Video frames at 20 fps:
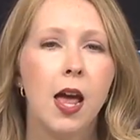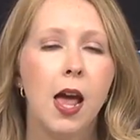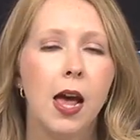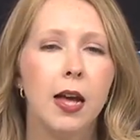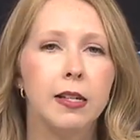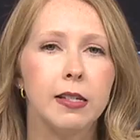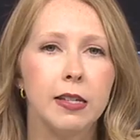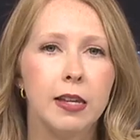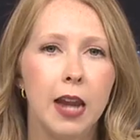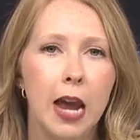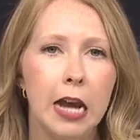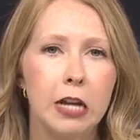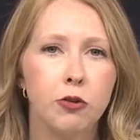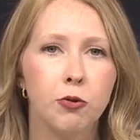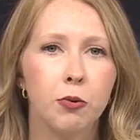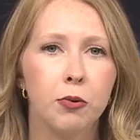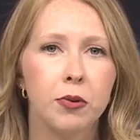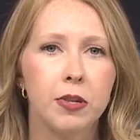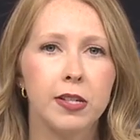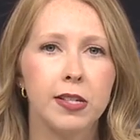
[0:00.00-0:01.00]
as
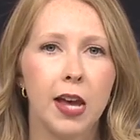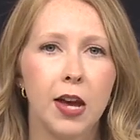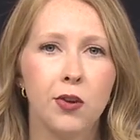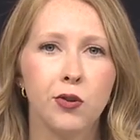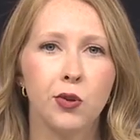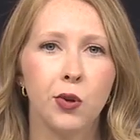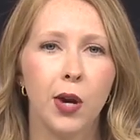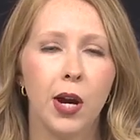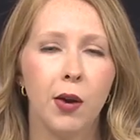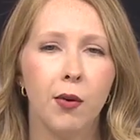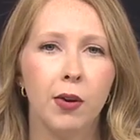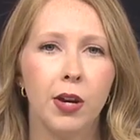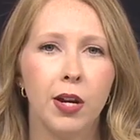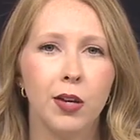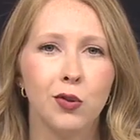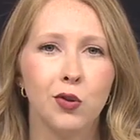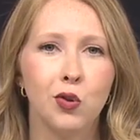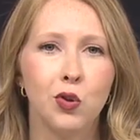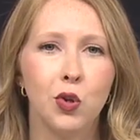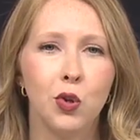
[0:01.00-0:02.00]
natural disaster
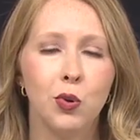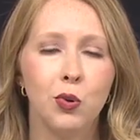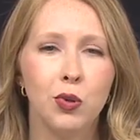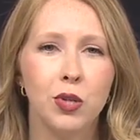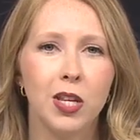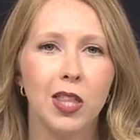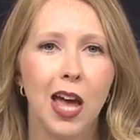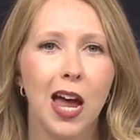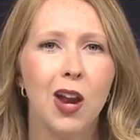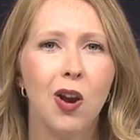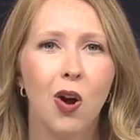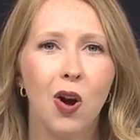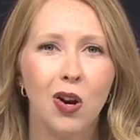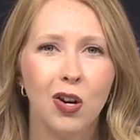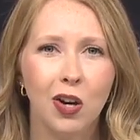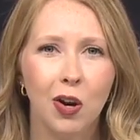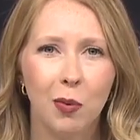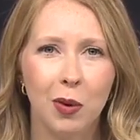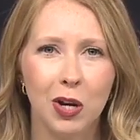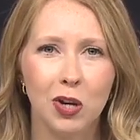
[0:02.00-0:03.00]
areas due to that
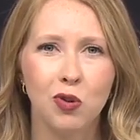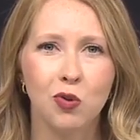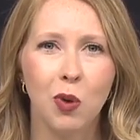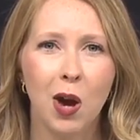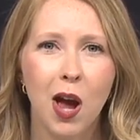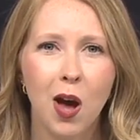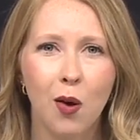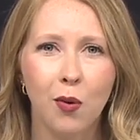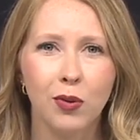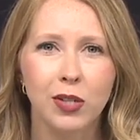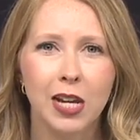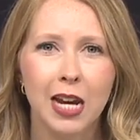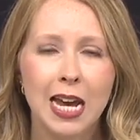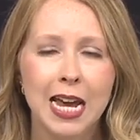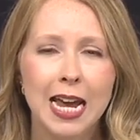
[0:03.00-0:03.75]
ongoing drought.